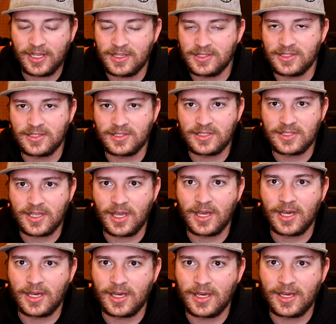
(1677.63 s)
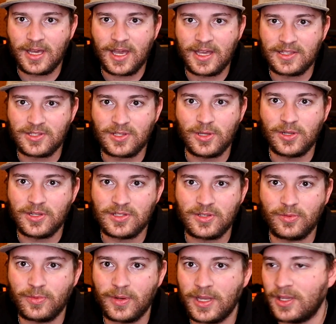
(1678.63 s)
isn't as good as
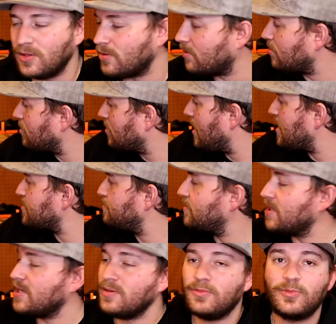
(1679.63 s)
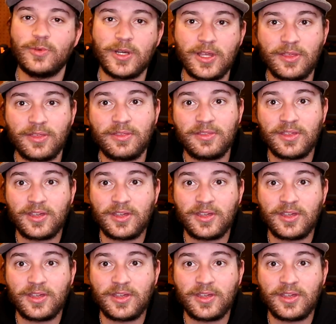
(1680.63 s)
a regular glass plate with